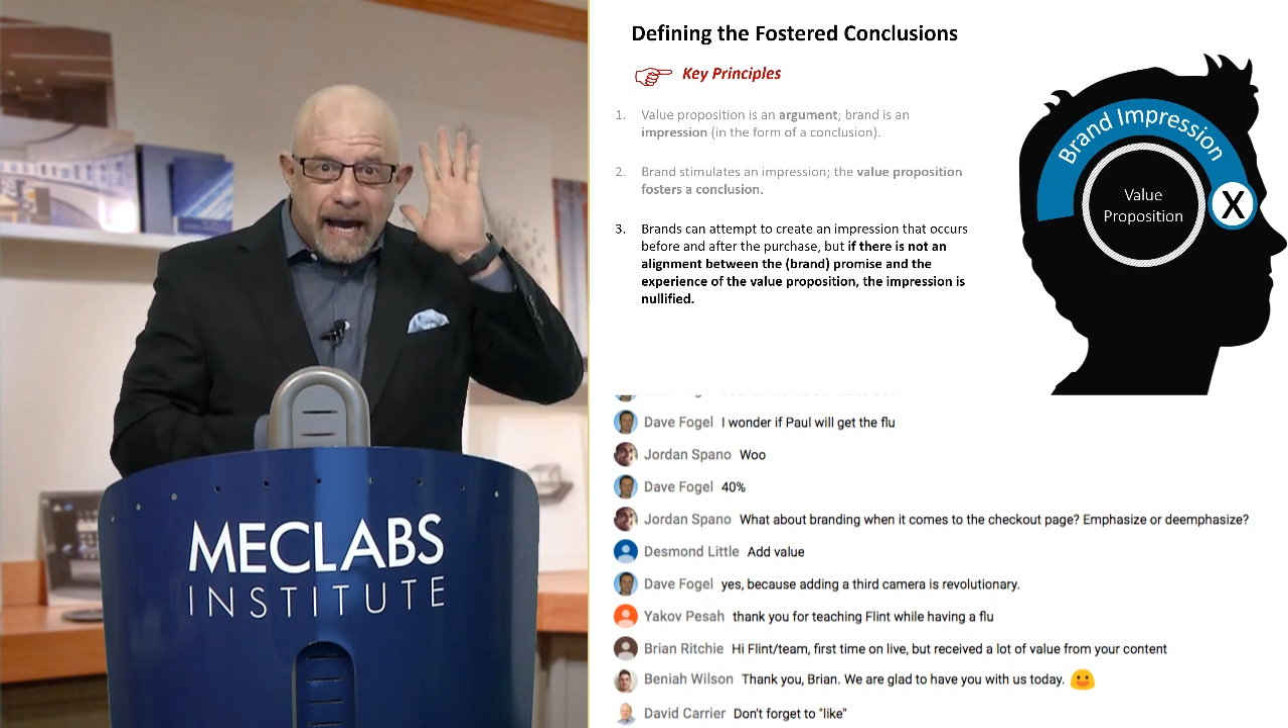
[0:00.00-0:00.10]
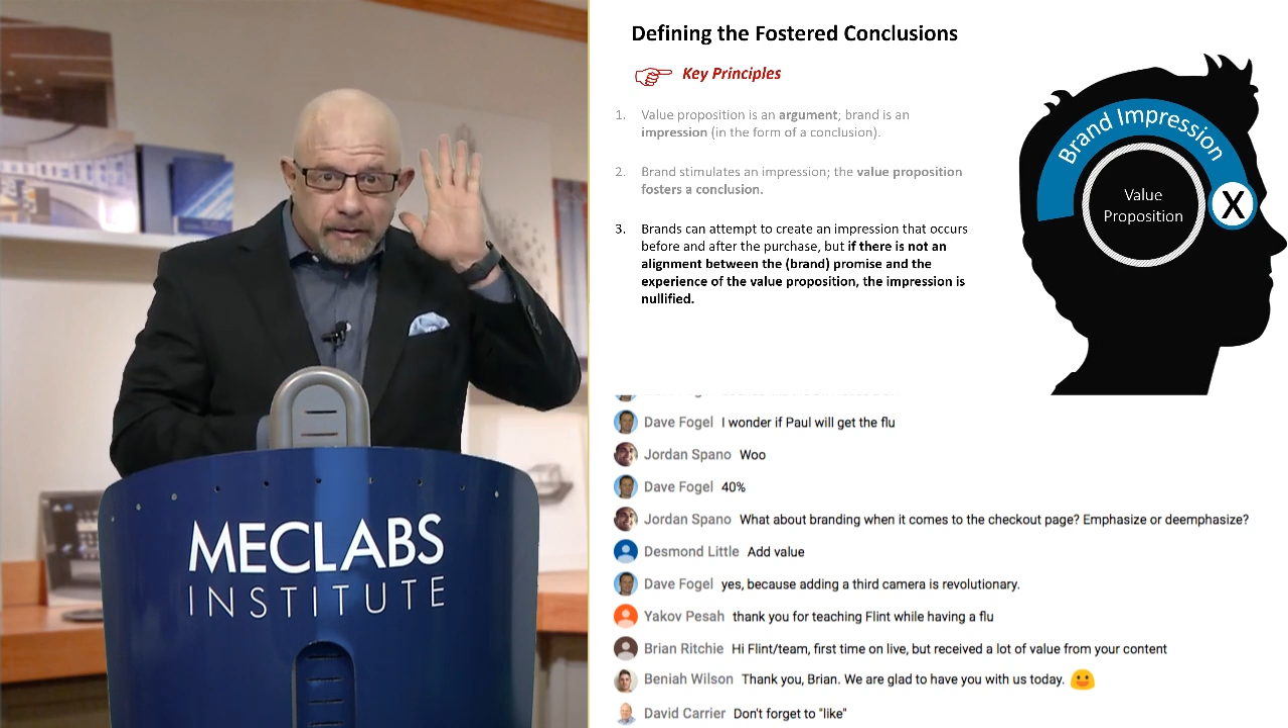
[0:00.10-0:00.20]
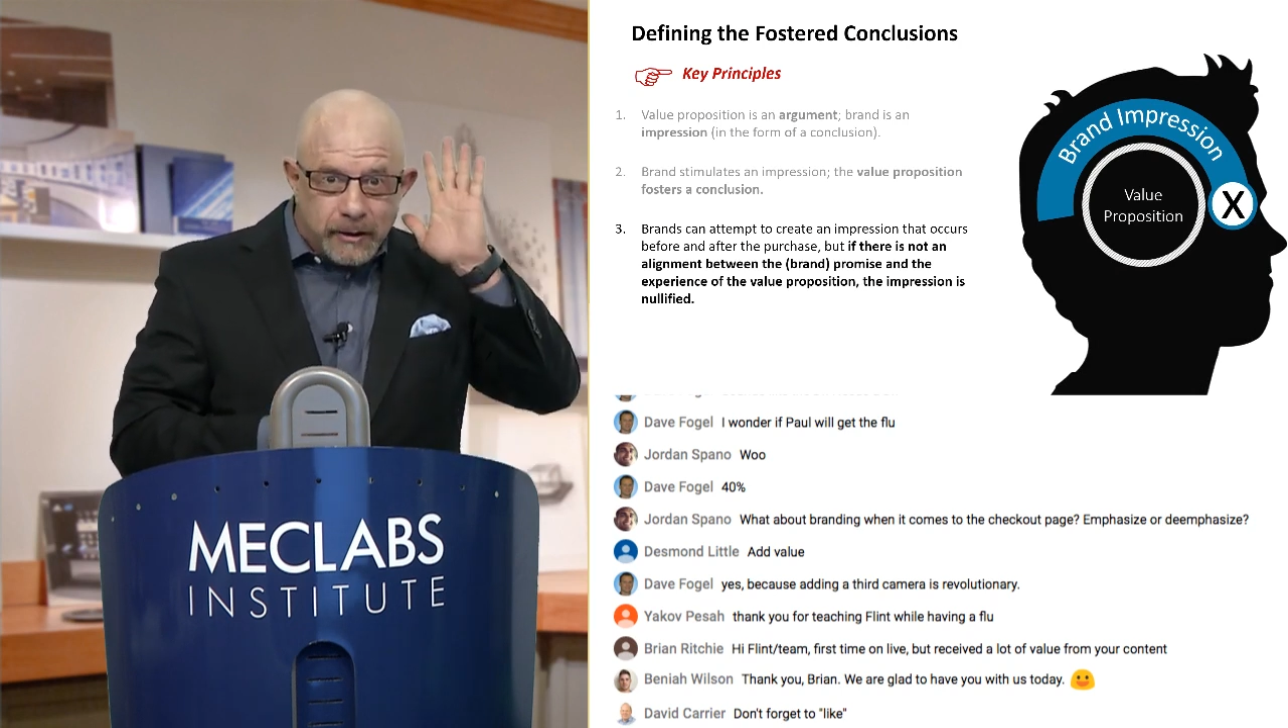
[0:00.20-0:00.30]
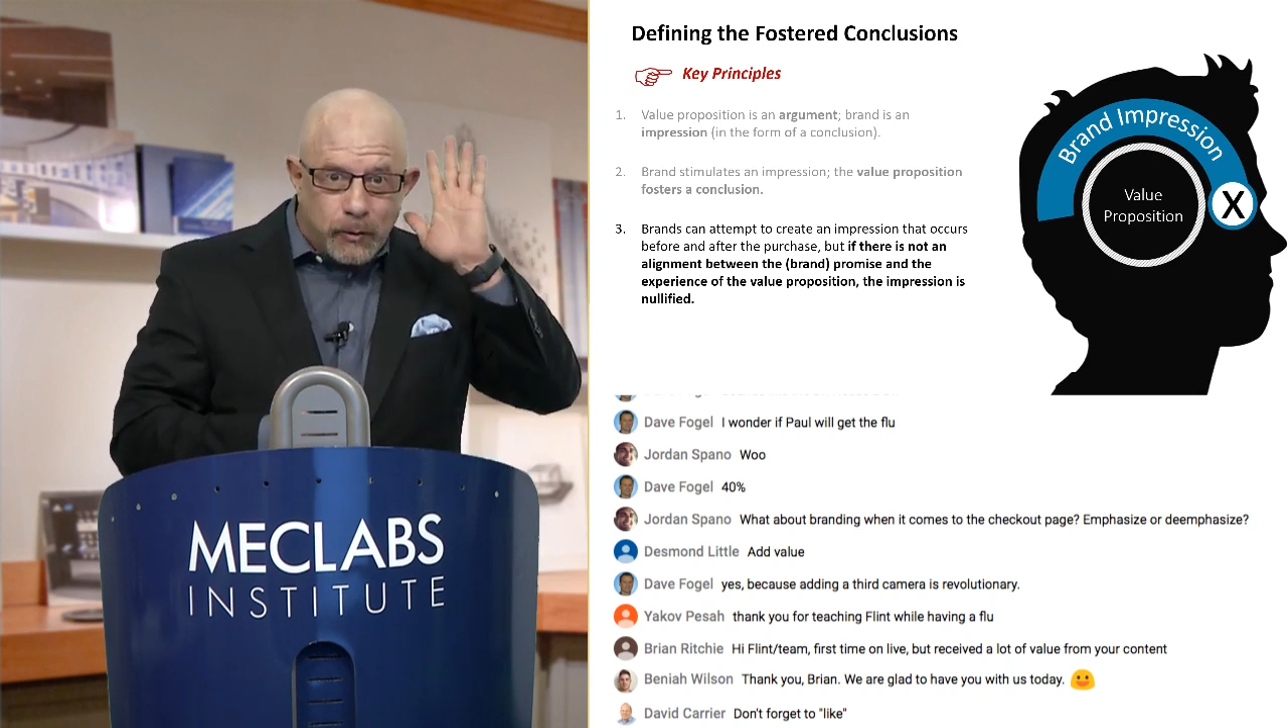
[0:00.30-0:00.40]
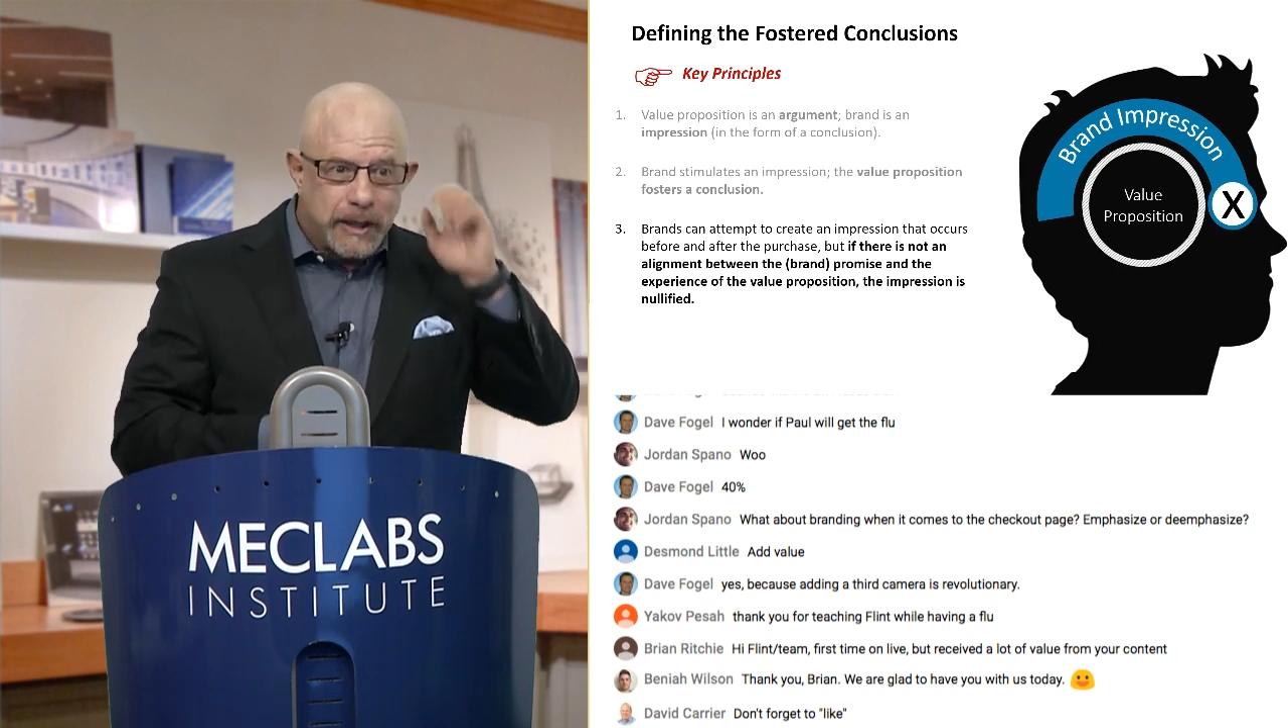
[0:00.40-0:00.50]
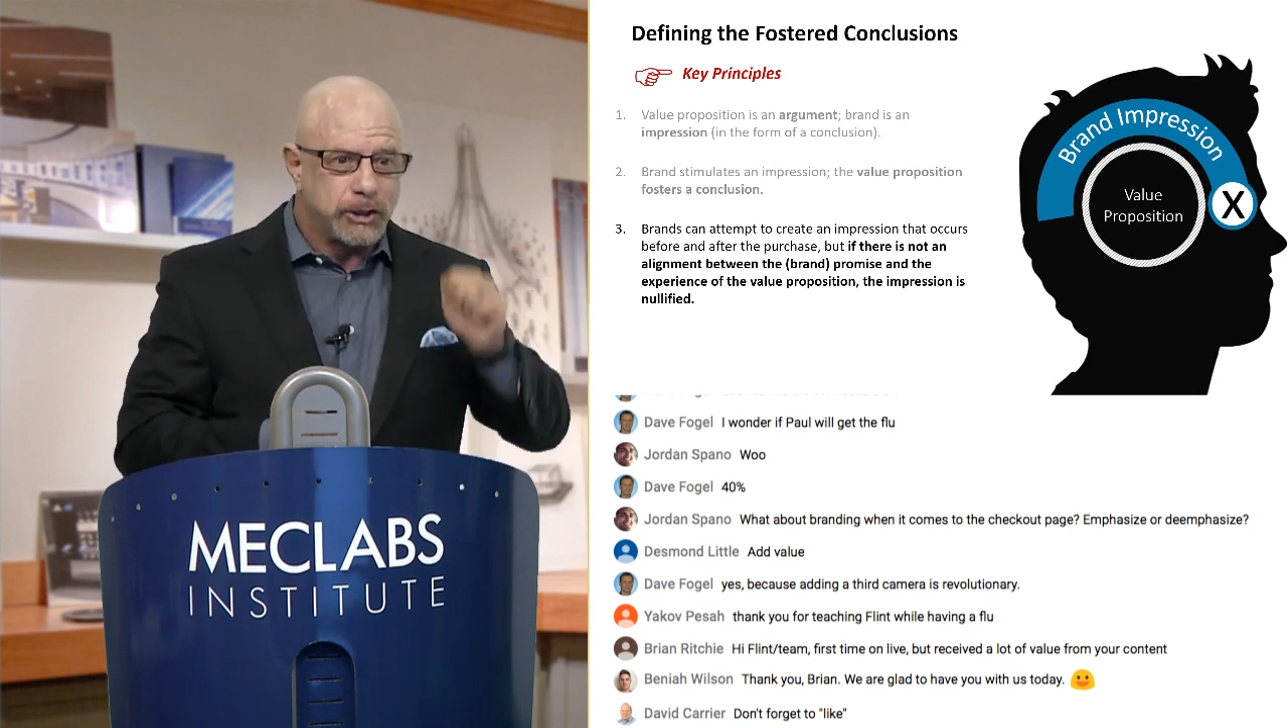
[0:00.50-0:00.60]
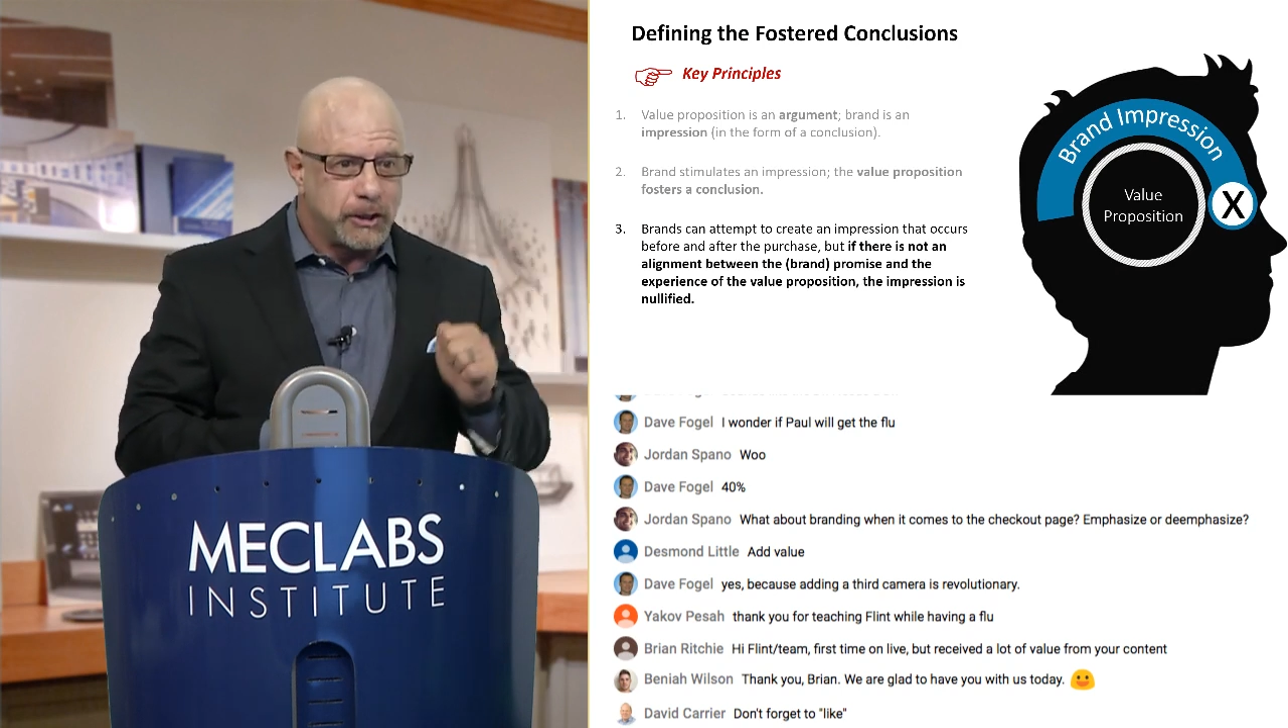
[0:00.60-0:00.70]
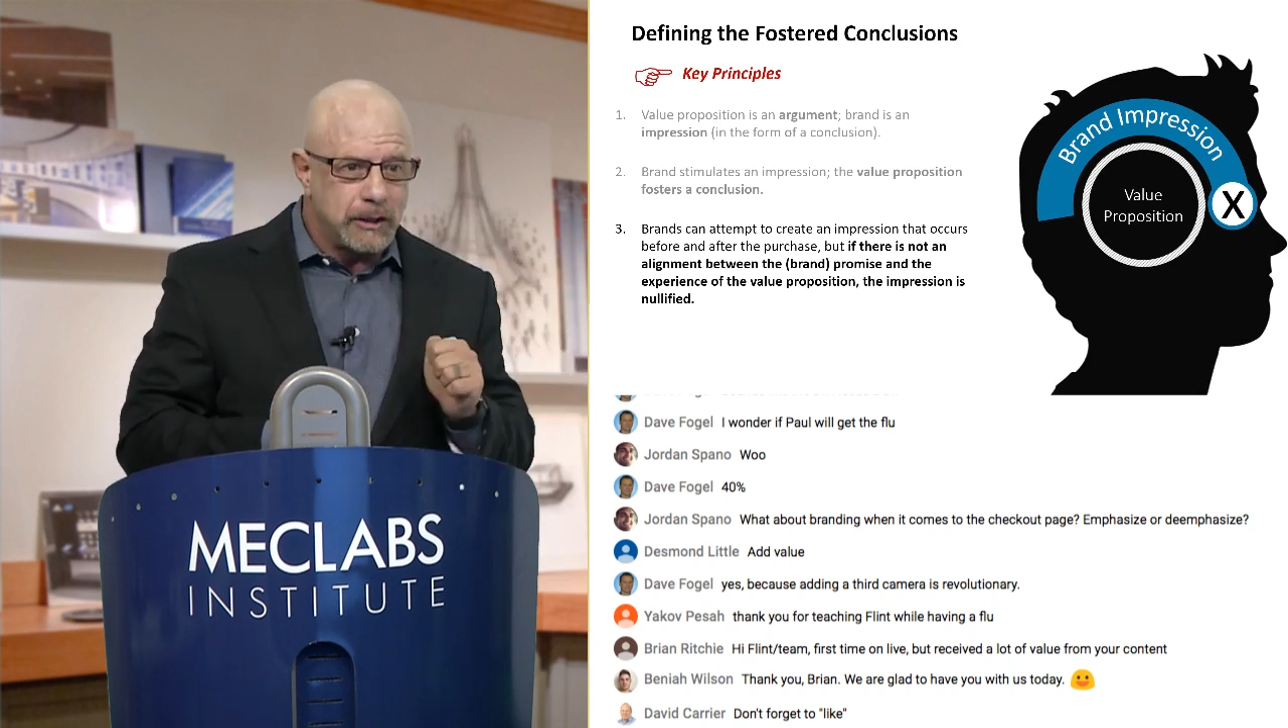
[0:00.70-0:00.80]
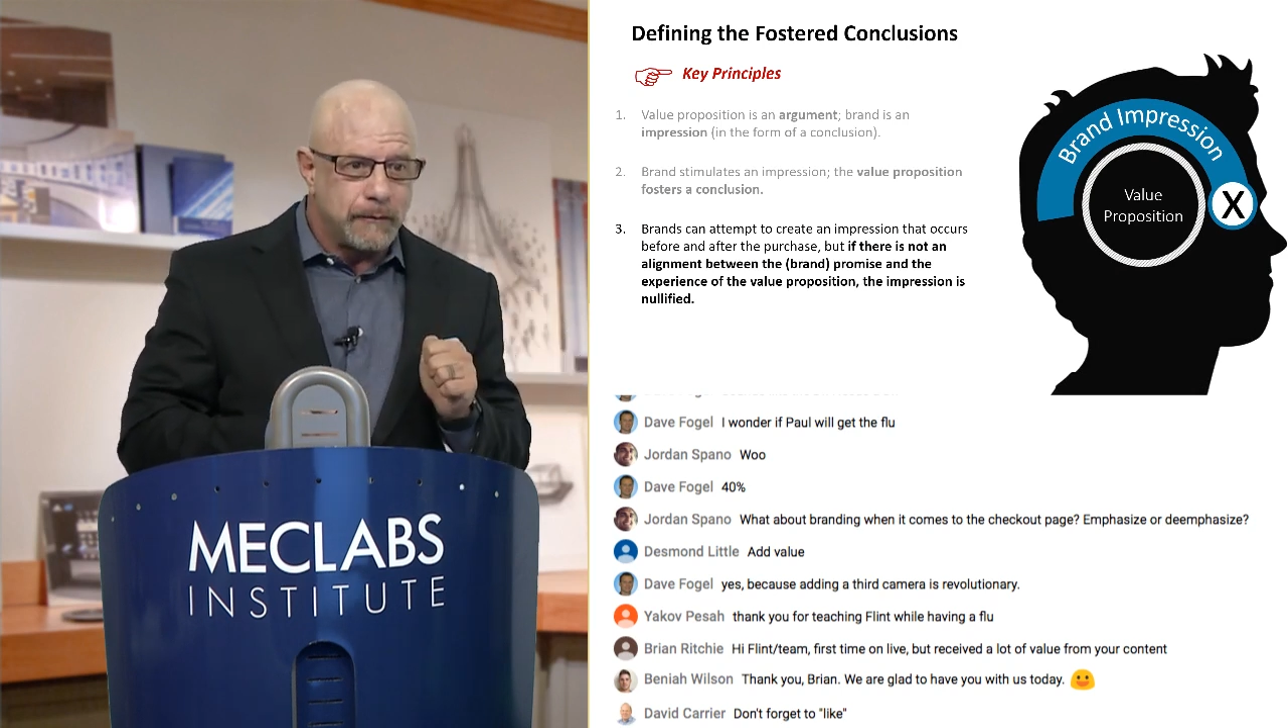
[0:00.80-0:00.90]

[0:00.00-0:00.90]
ask a question